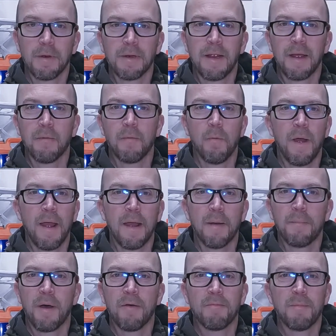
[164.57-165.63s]
get way
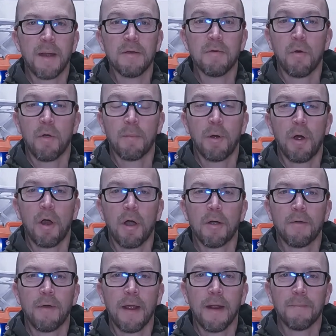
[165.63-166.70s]
above my normal
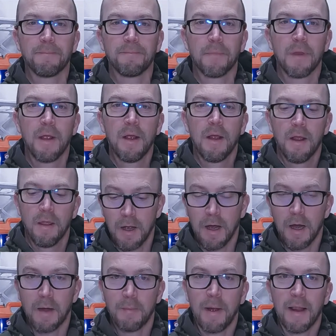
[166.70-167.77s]
heart rate.
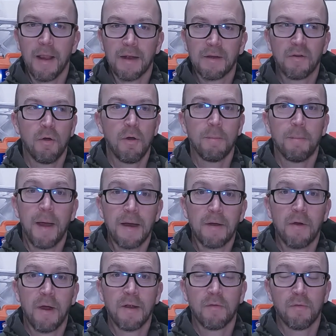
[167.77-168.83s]
Um, I like to go on bike
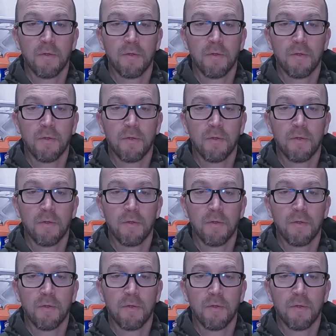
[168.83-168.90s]
rides